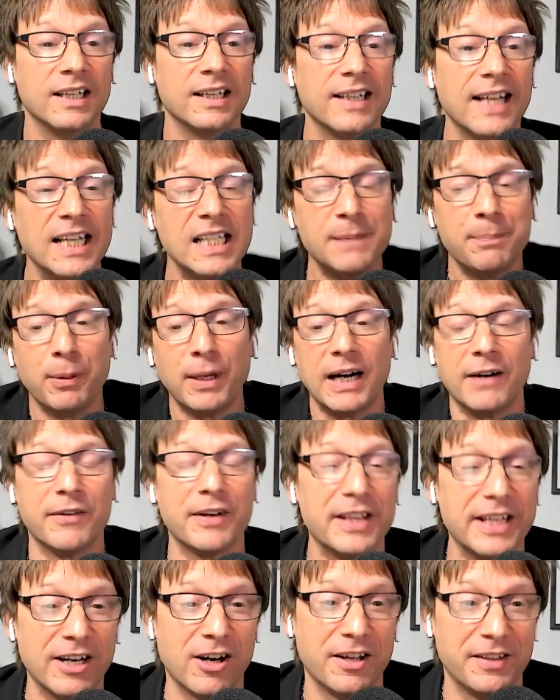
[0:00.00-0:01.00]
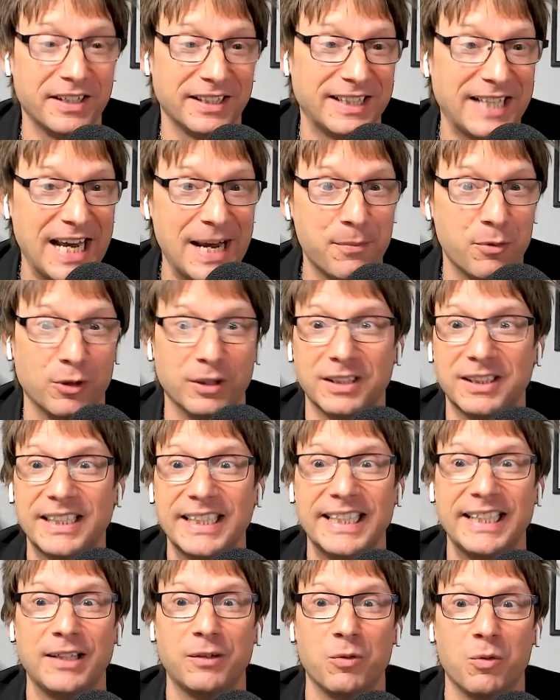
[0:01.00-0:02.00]
let's put everything on the table and
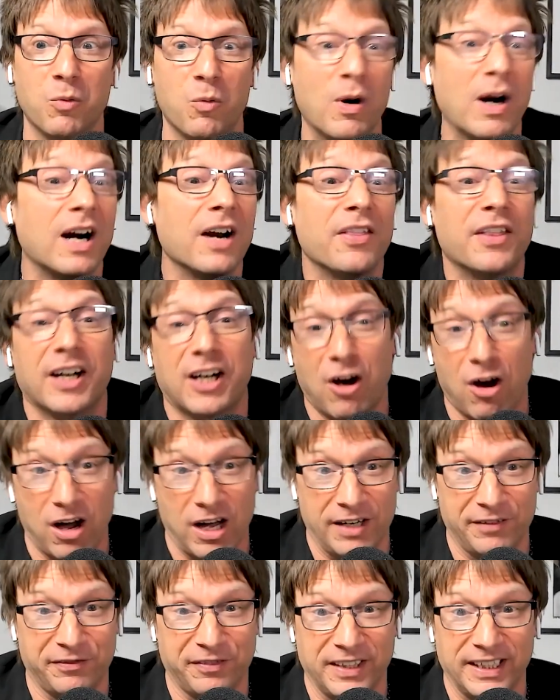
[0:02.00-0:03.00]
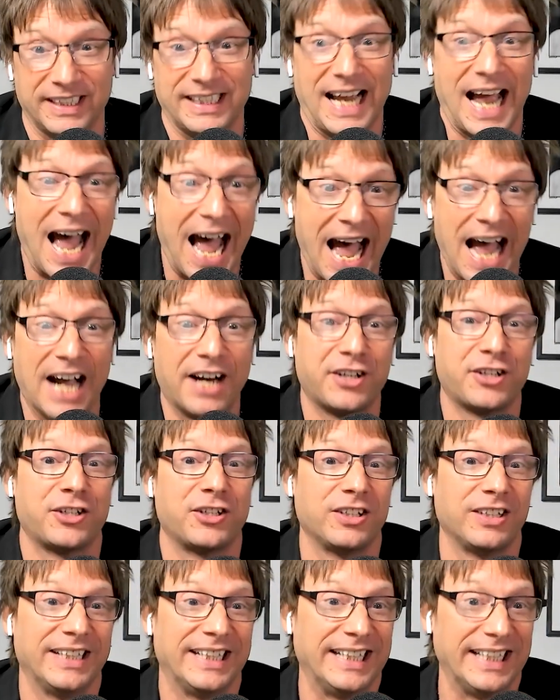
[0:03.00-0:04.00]
see where the conflict
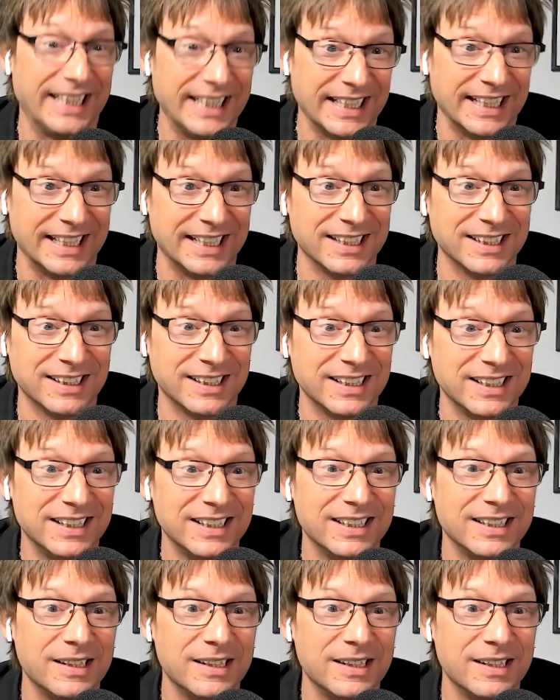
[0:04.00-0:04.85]
actually is,